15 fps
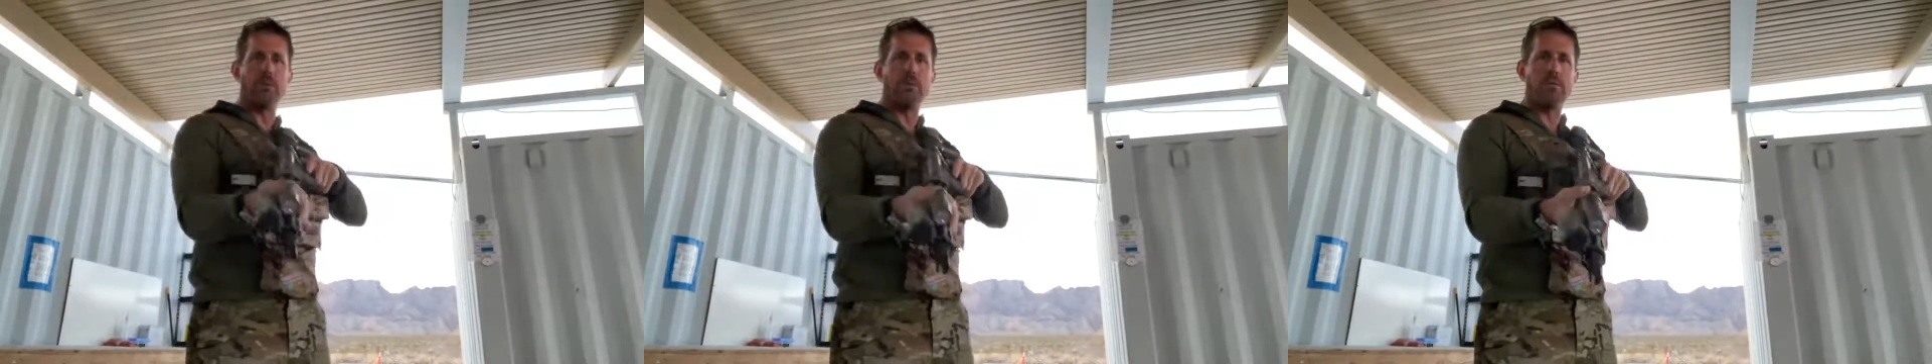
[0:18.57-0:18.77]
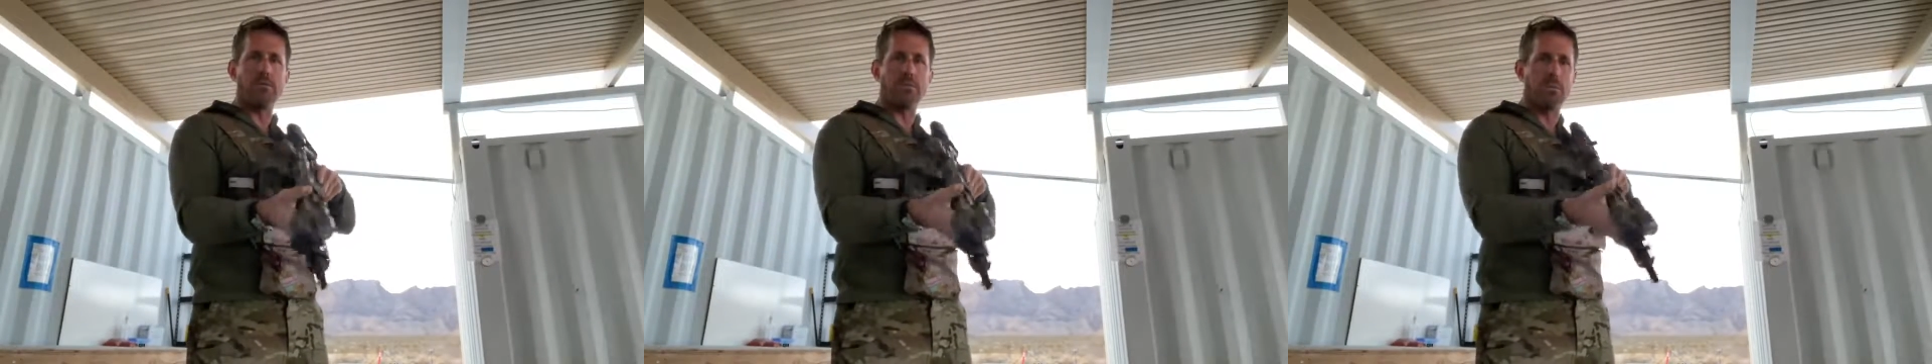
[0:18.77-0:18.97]

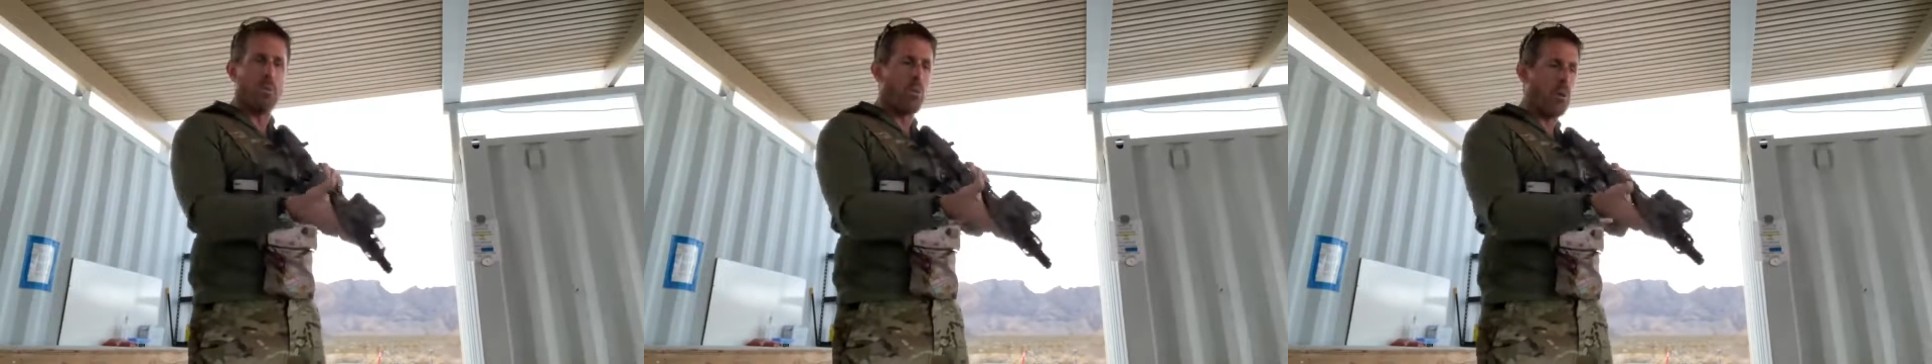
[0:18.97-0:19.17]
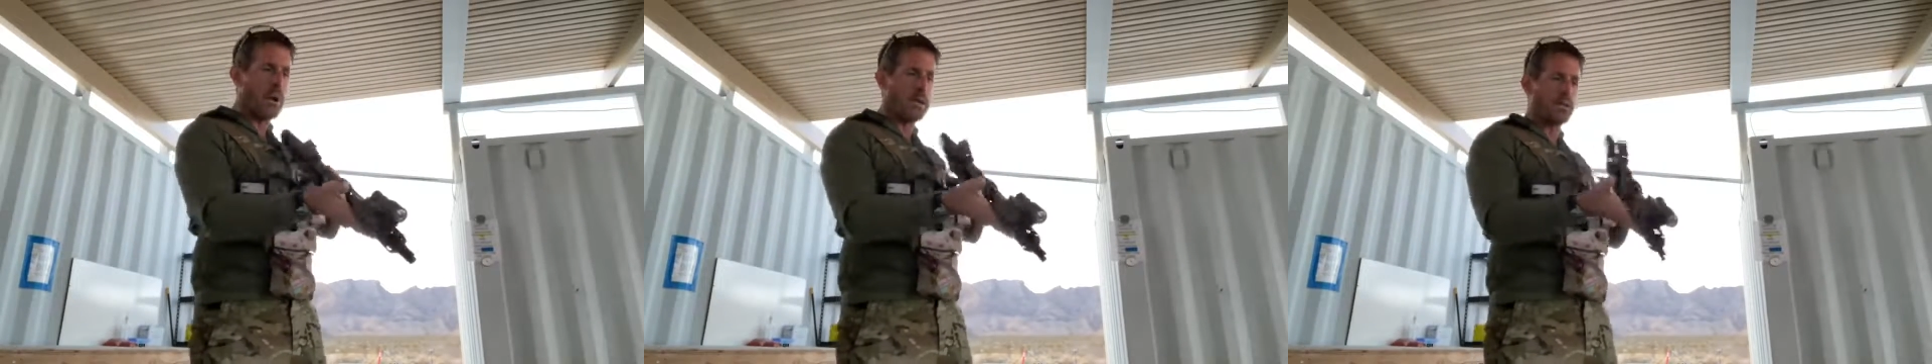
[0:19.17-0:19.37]
the visible
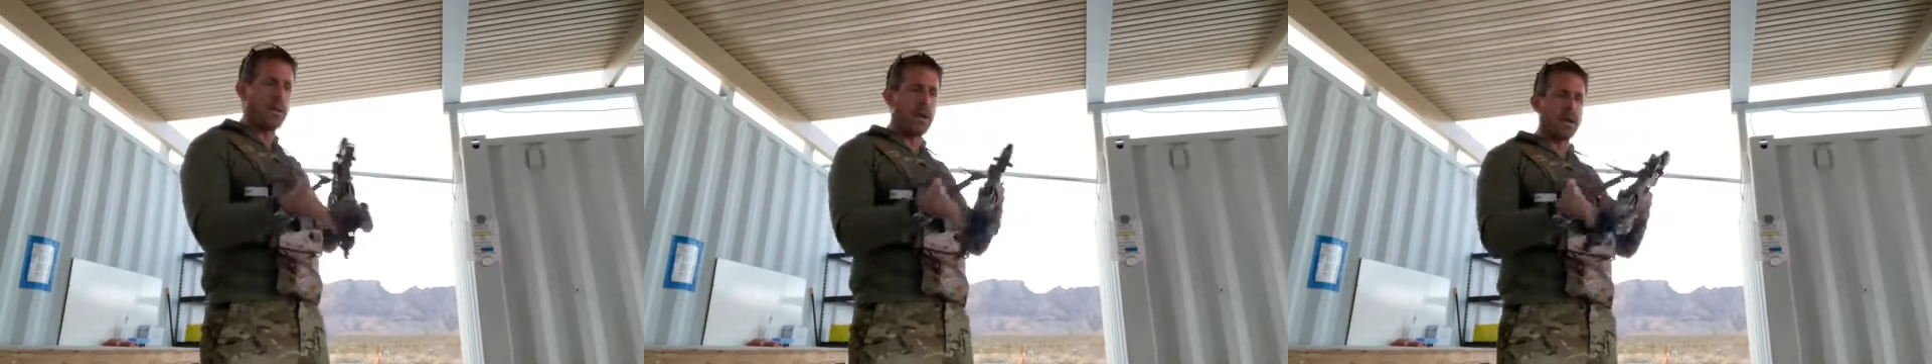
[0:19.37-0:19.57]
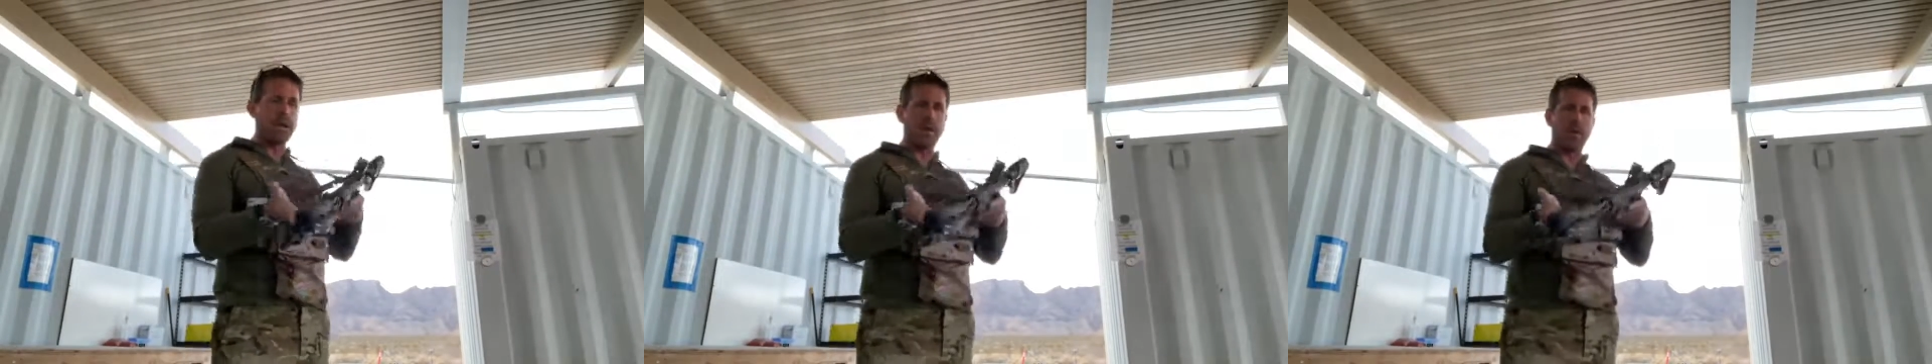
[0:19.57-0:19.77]
white
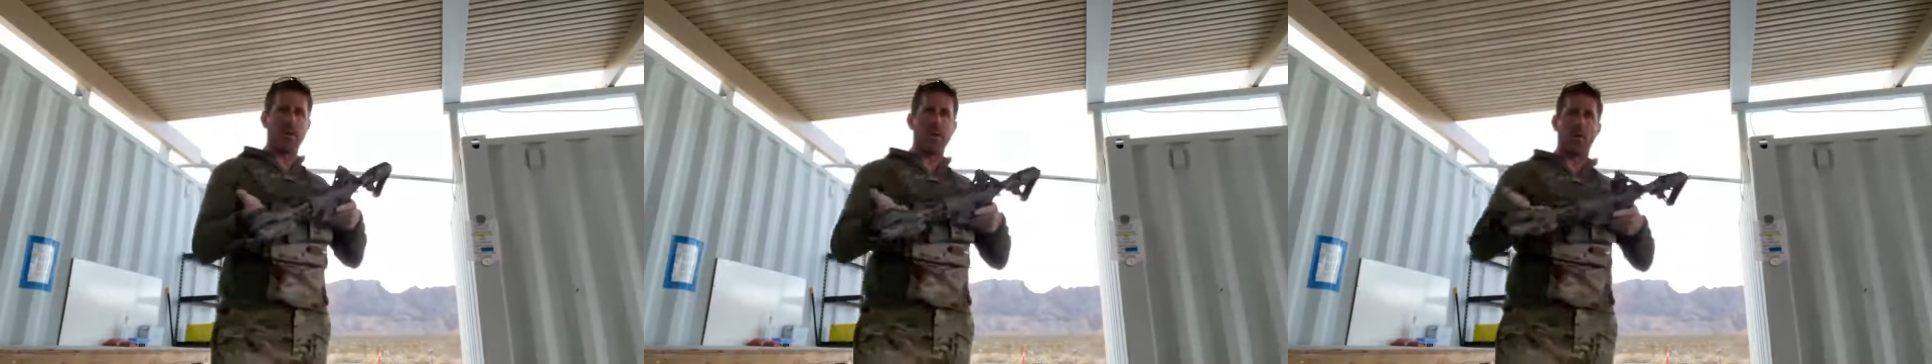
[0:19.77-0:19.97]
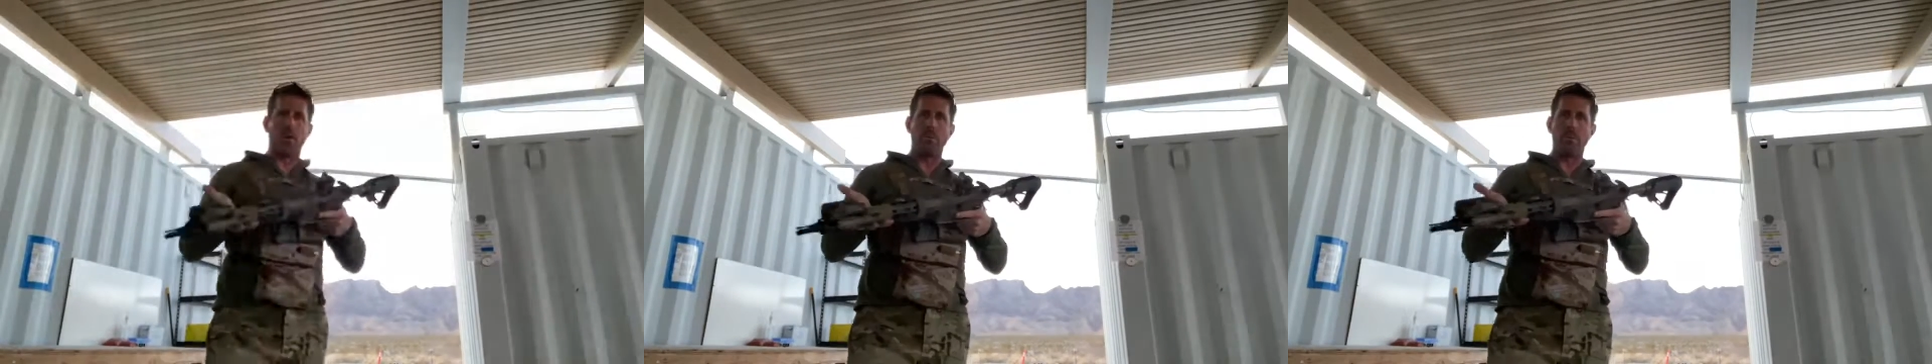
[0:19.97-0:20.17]
light on the
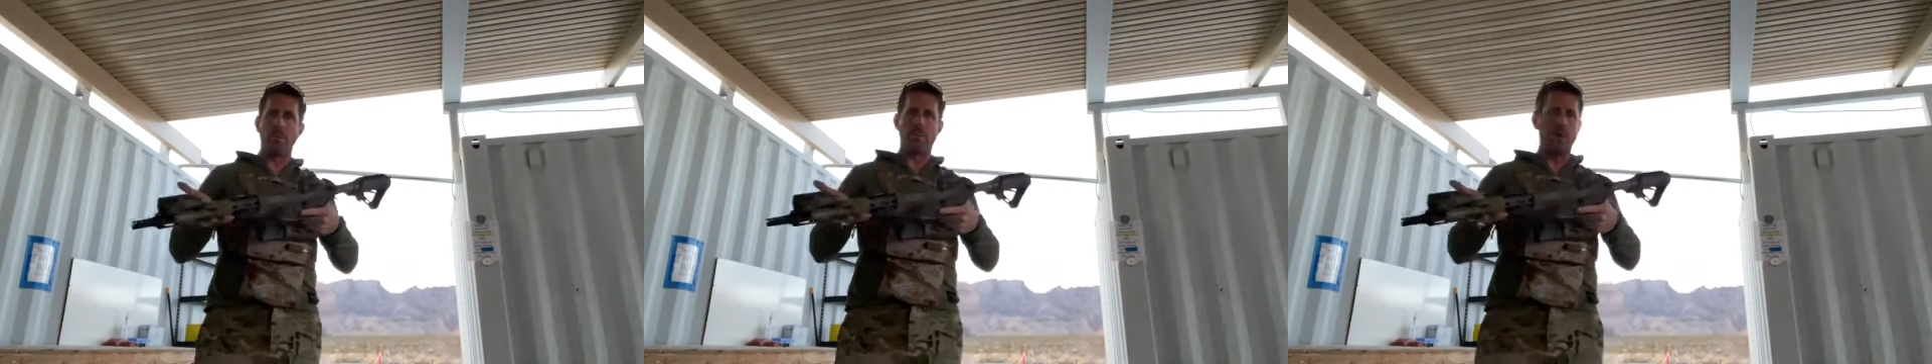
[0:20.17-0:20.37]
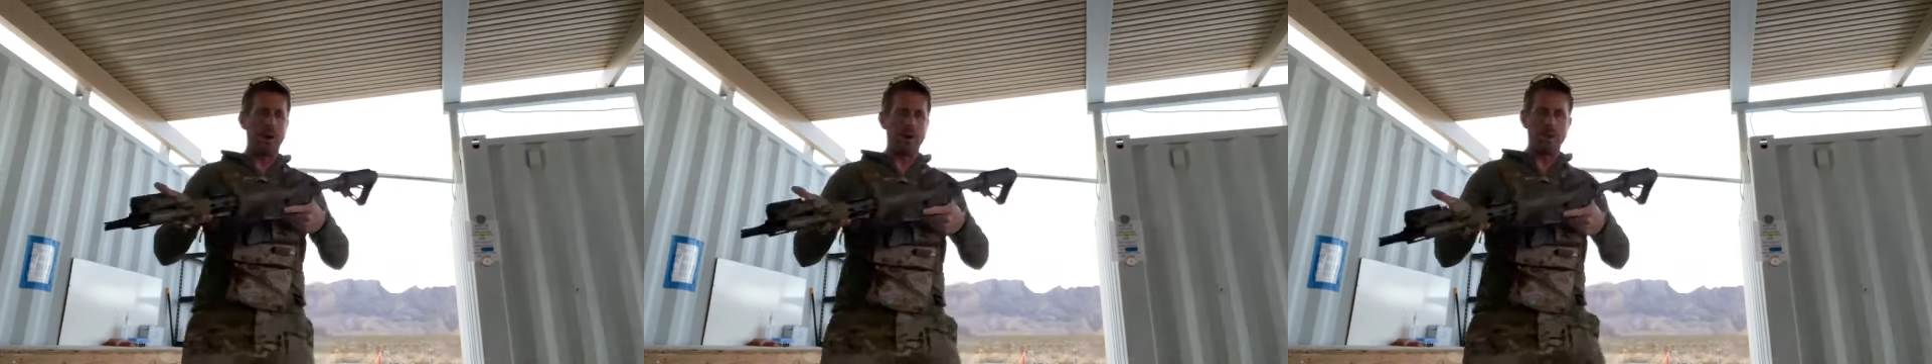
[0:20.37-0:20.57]

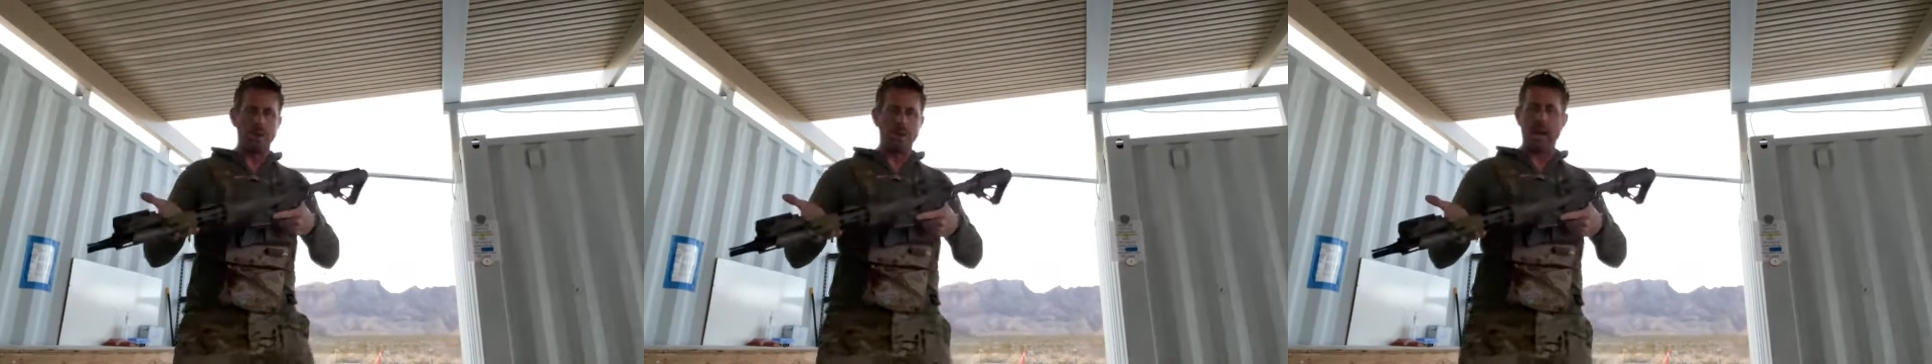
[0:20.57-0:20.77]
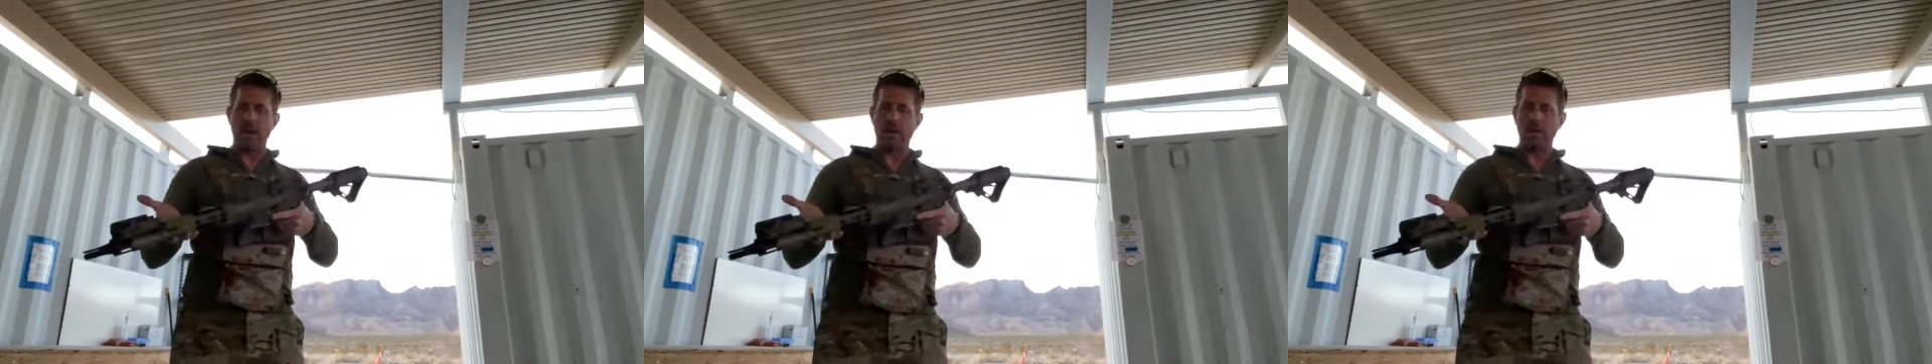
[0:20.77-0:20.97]
carbine, where
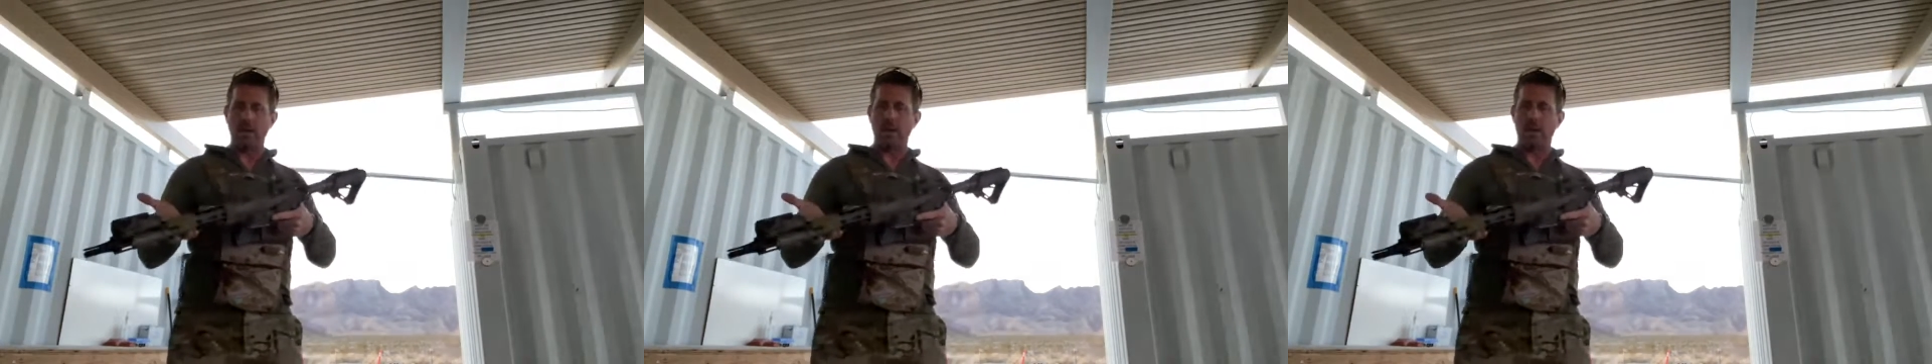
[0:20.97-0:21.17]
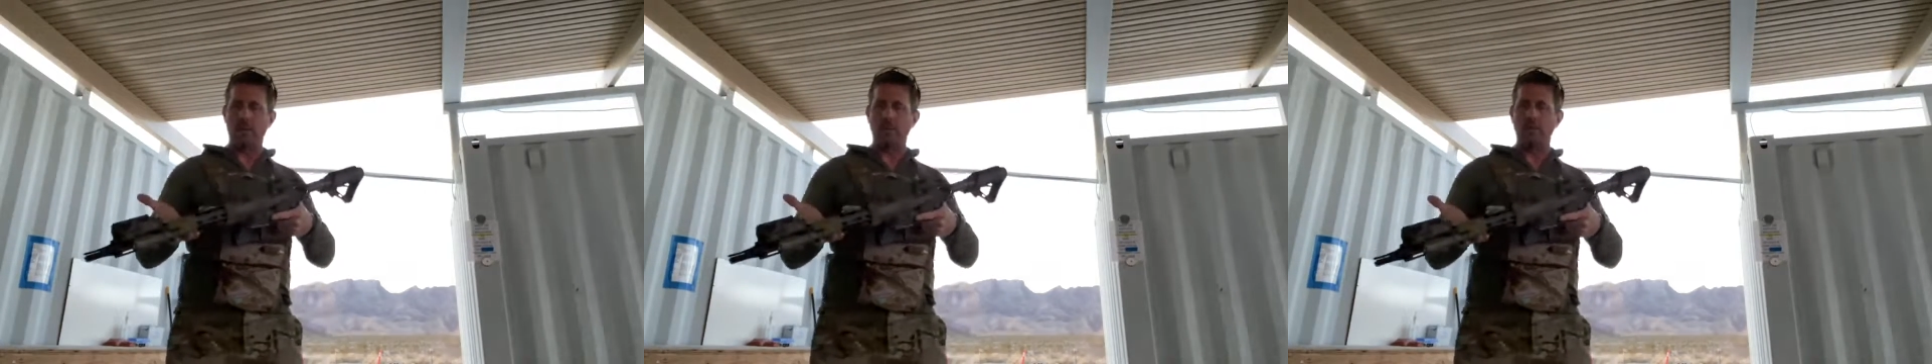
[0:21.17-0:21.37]
exactly
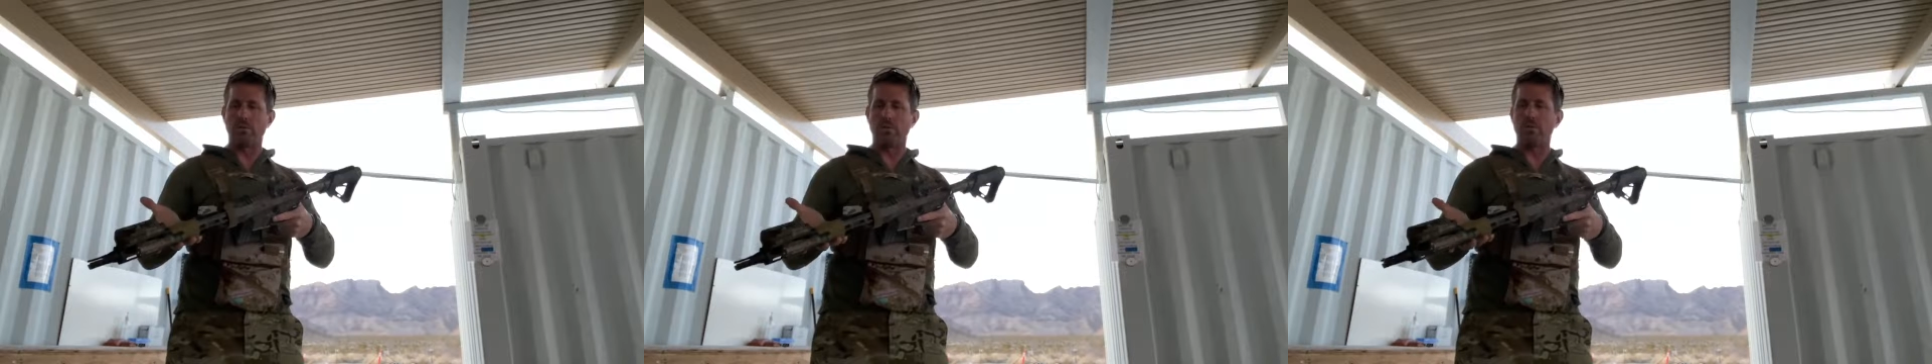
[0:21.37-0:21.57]
it goes.